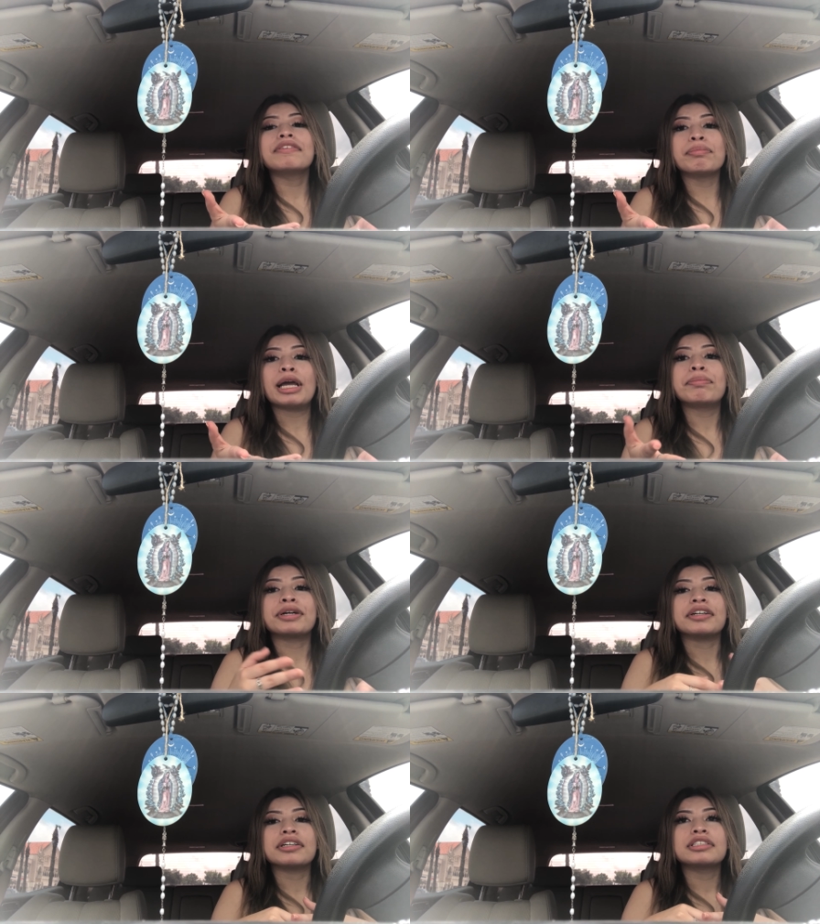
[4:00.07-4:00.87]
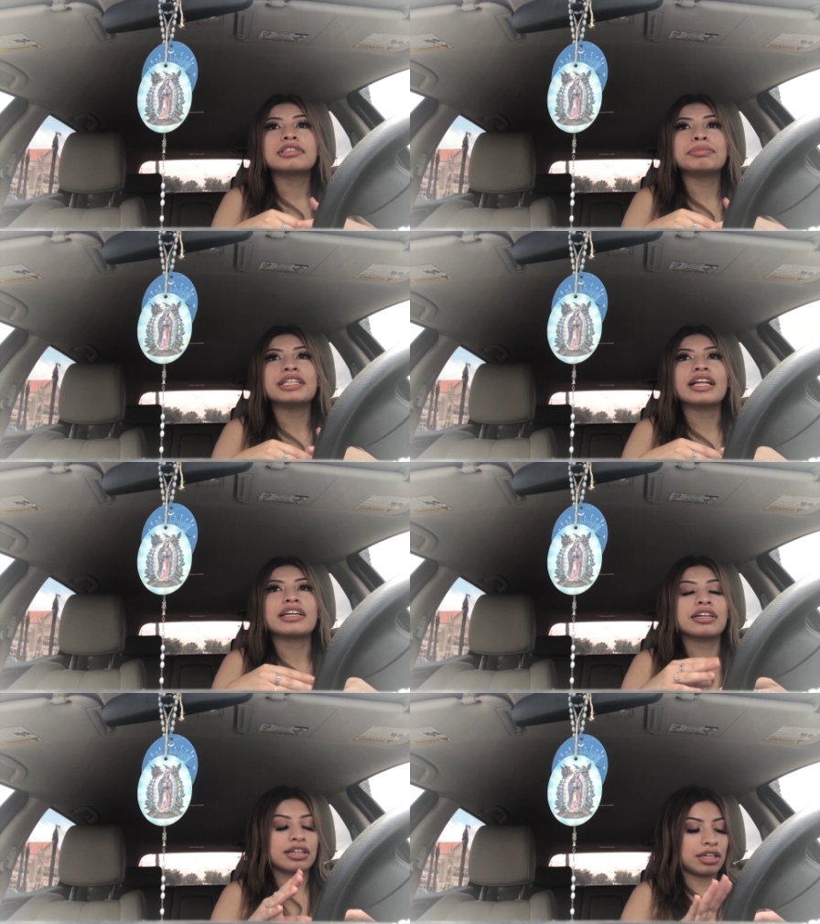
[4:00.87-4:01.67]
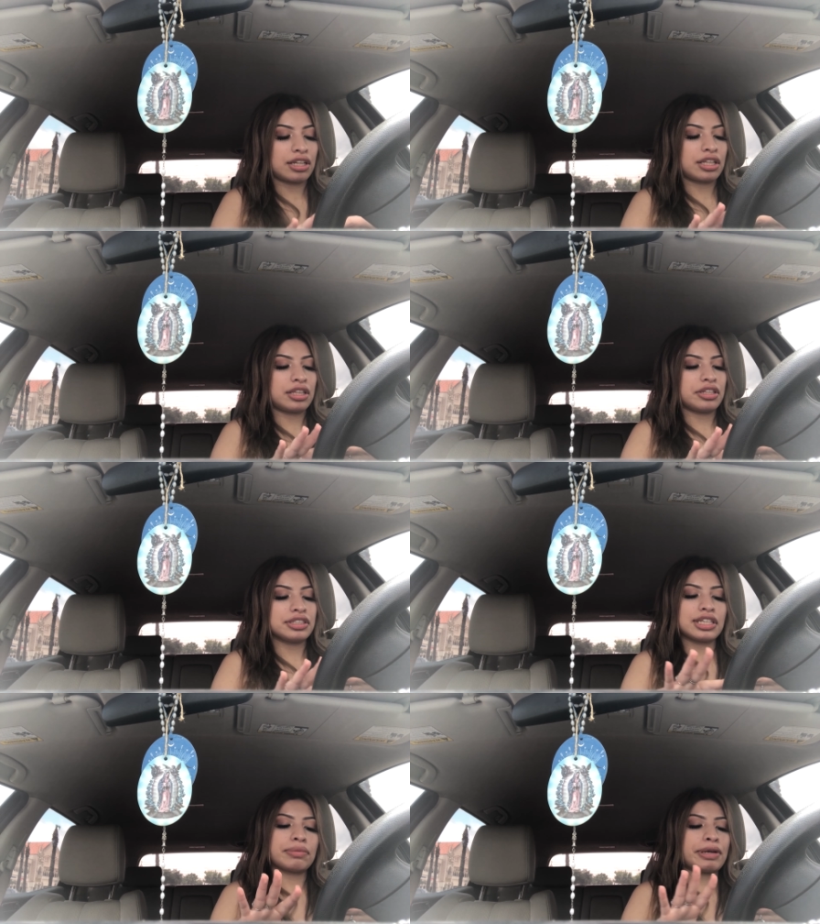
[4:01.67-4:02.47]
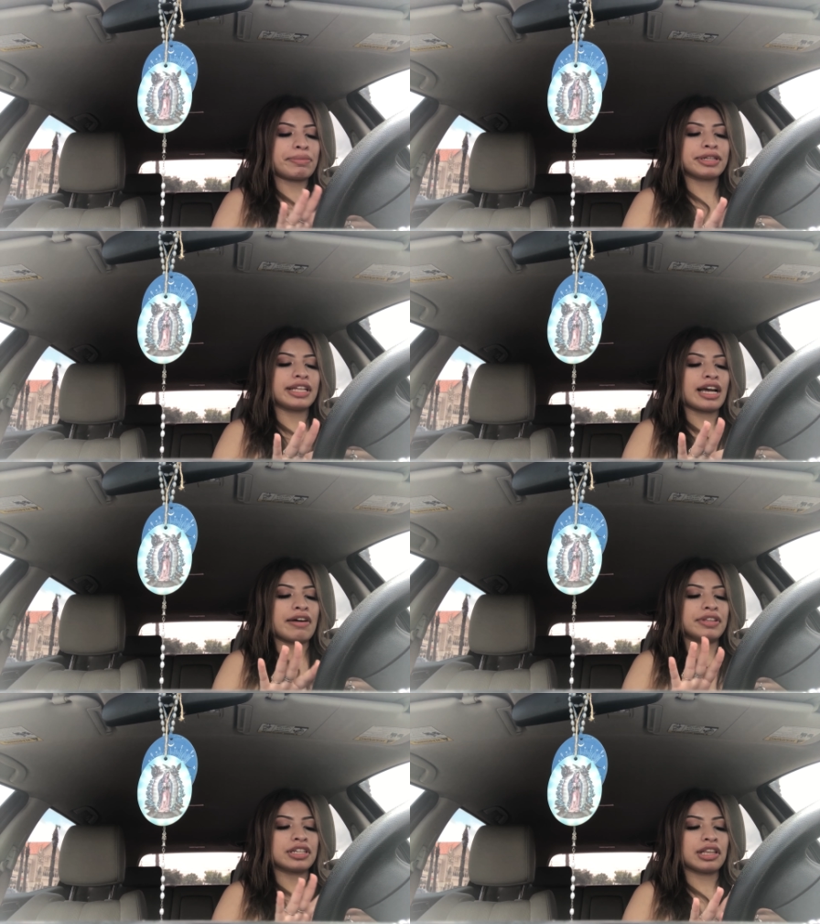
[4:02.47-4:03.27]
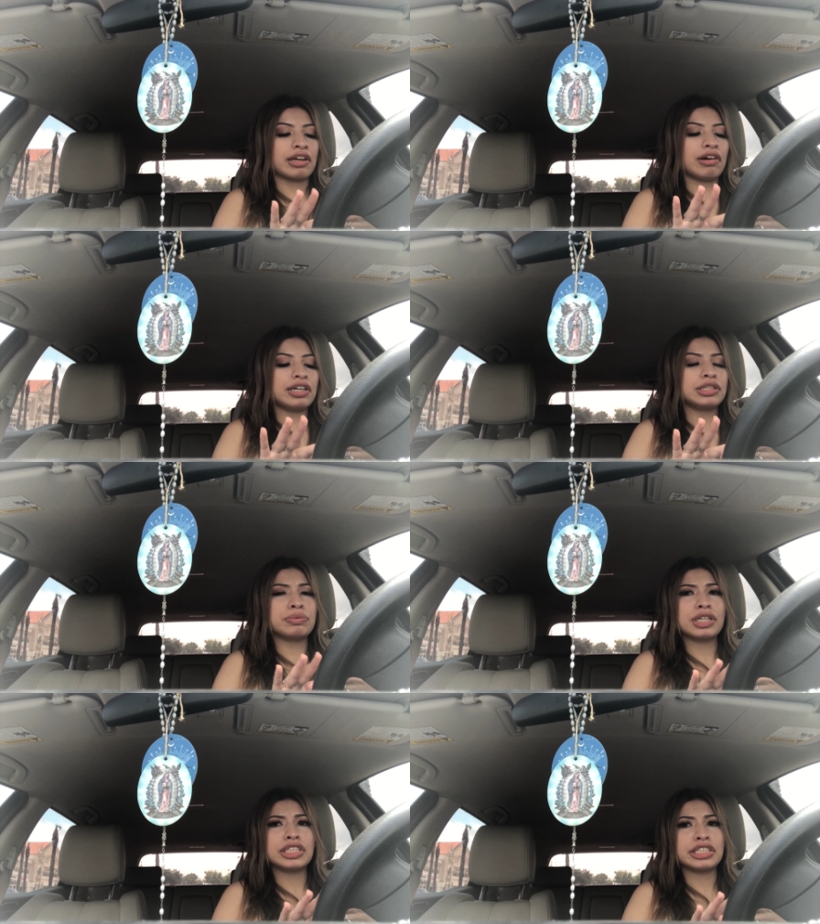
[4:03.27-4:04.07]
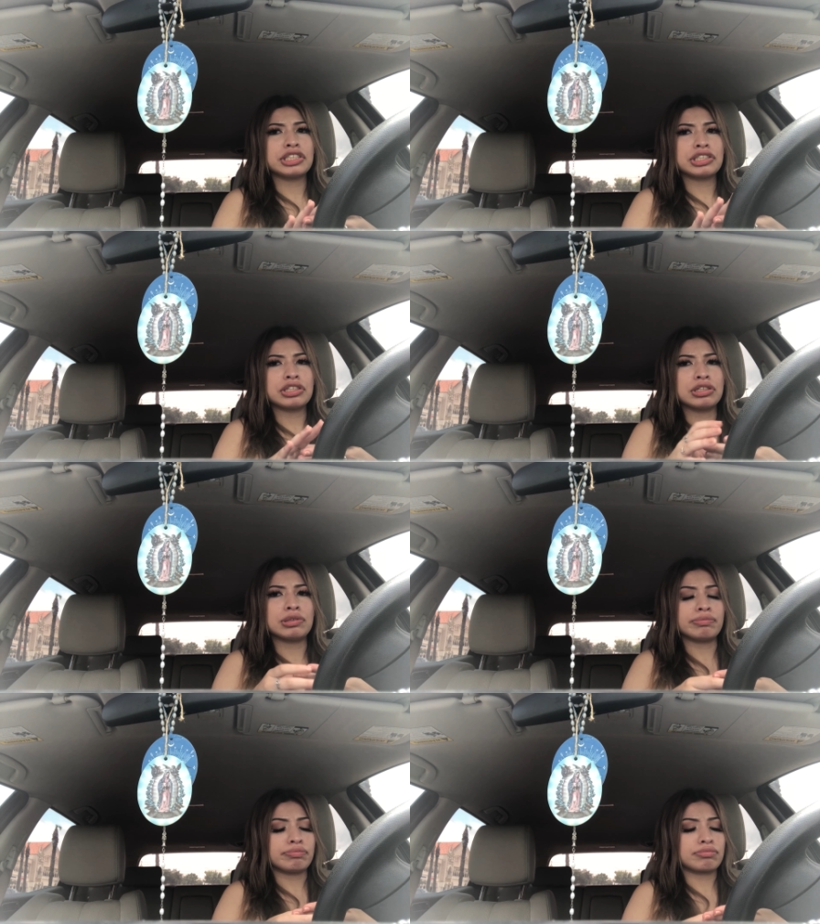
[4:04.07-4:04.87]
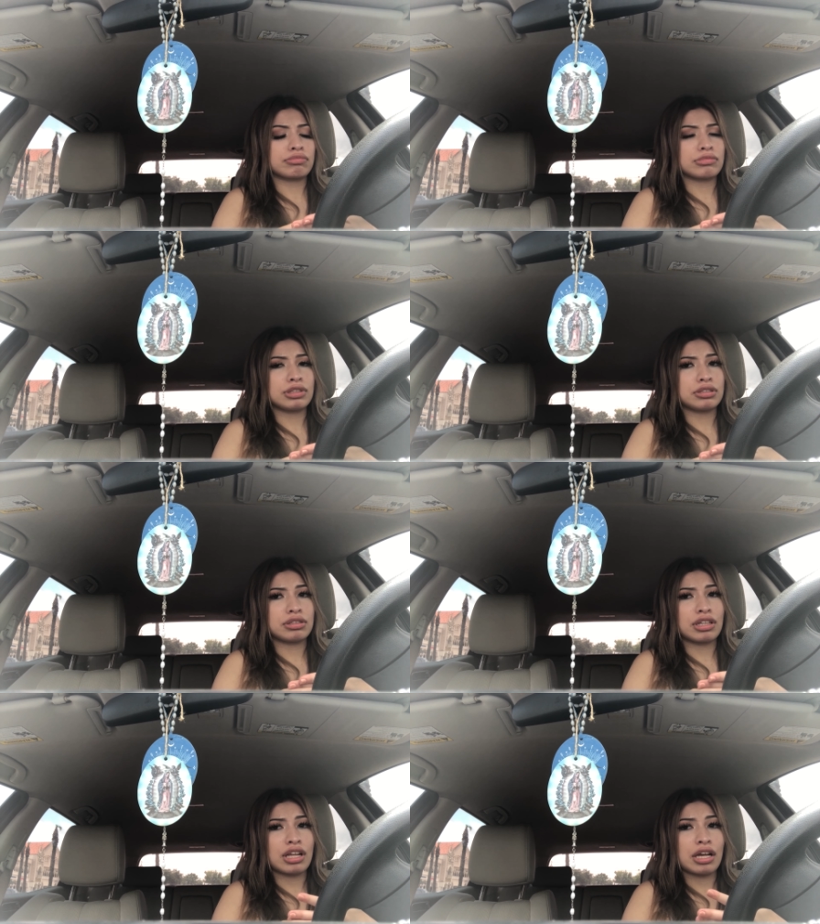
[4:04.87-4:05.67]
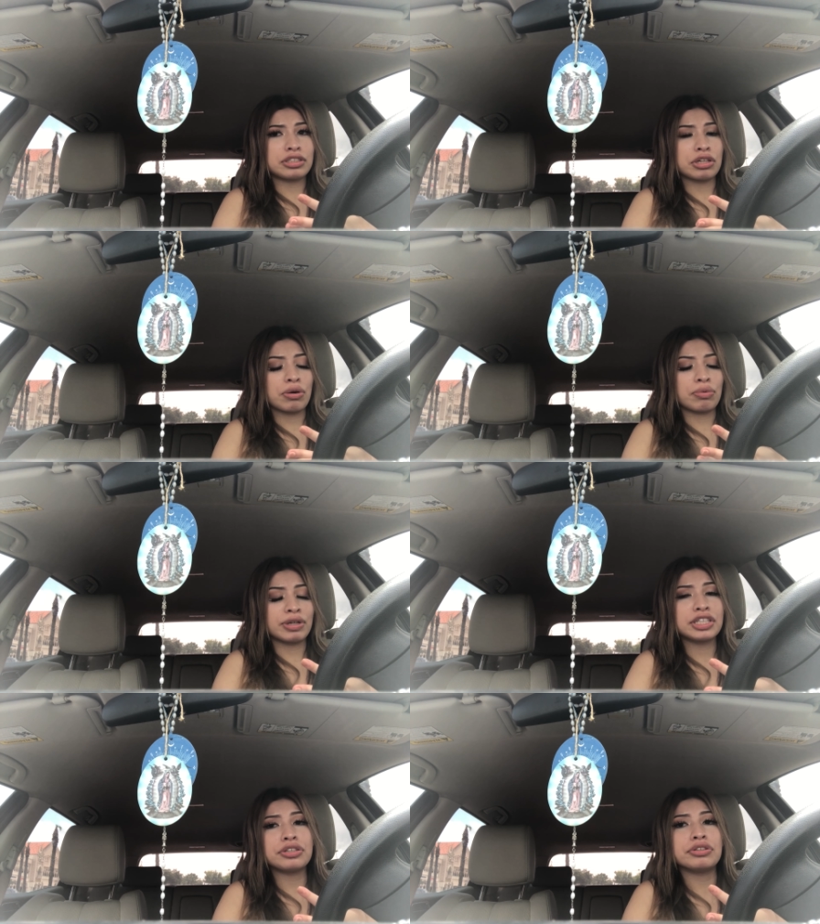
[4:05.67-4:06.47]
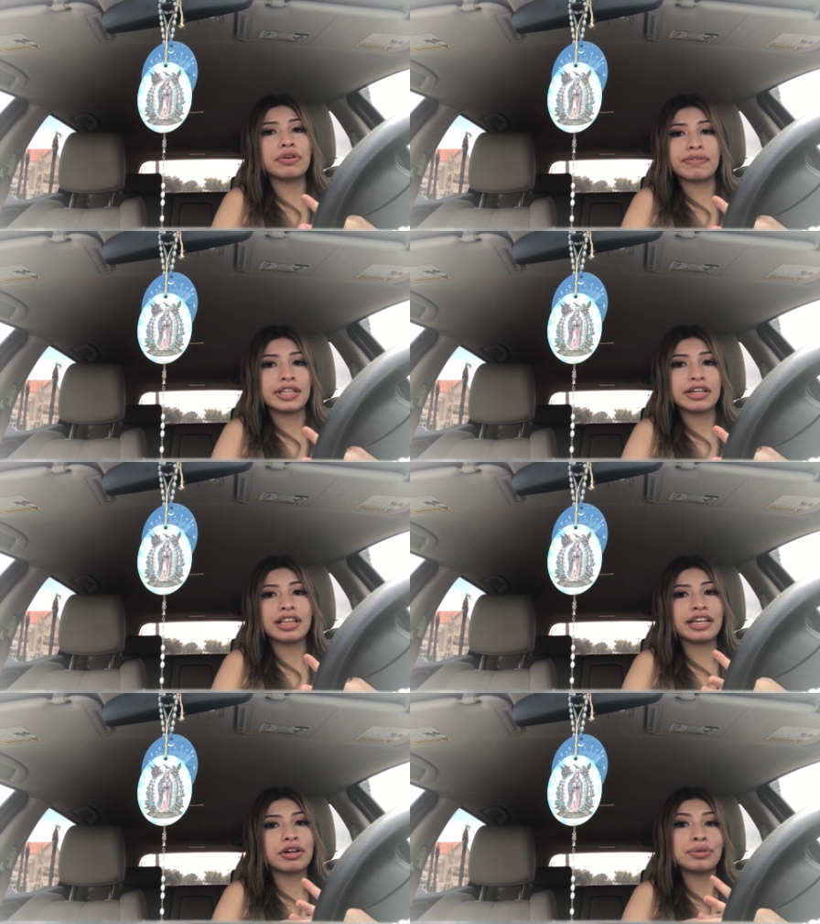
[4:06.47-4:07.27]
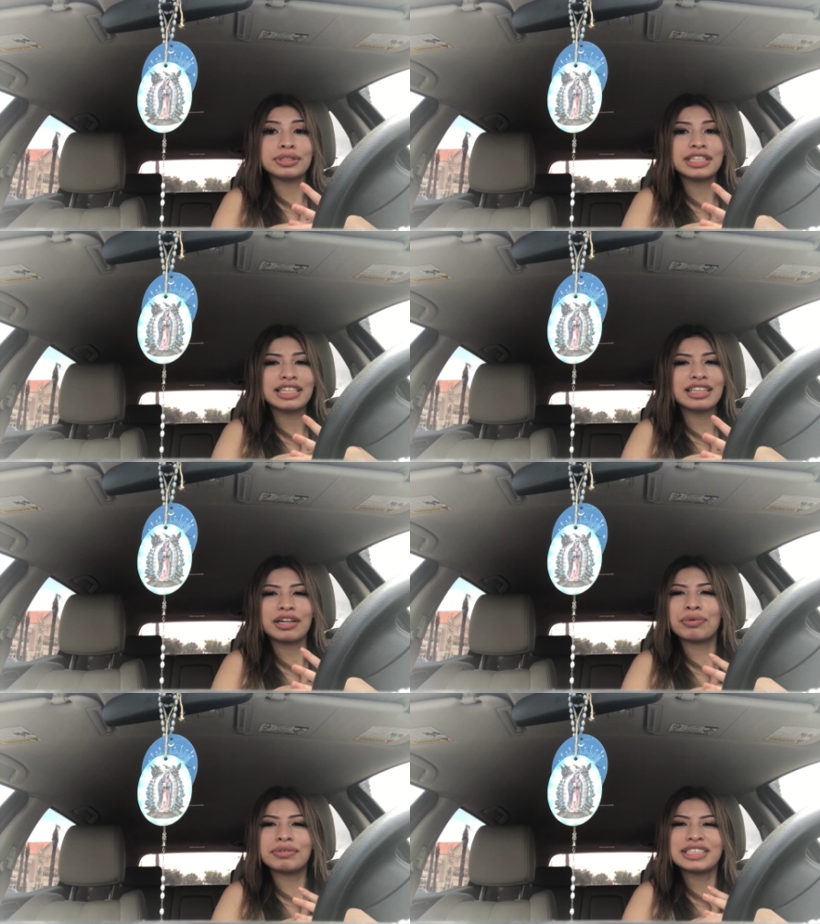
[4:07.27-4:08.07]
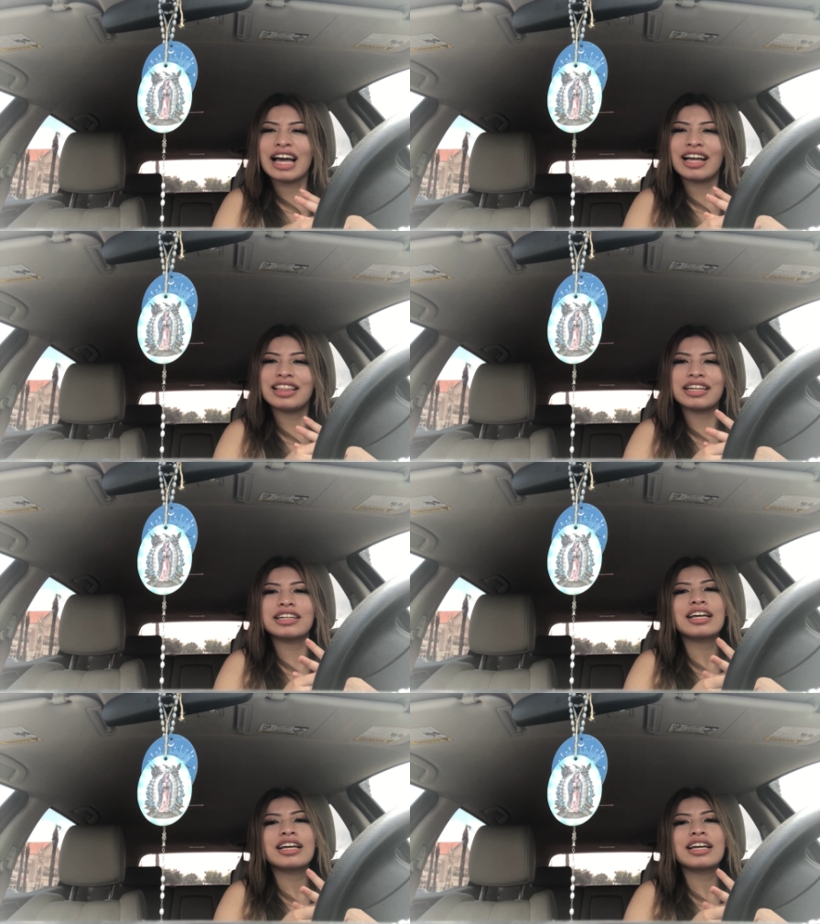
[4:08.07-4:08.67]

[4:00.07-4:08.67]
a paper to be like, there's like a paper they have, and they're like, all right, you worked here, so what did you do over there? Like hosting, like what was that? Like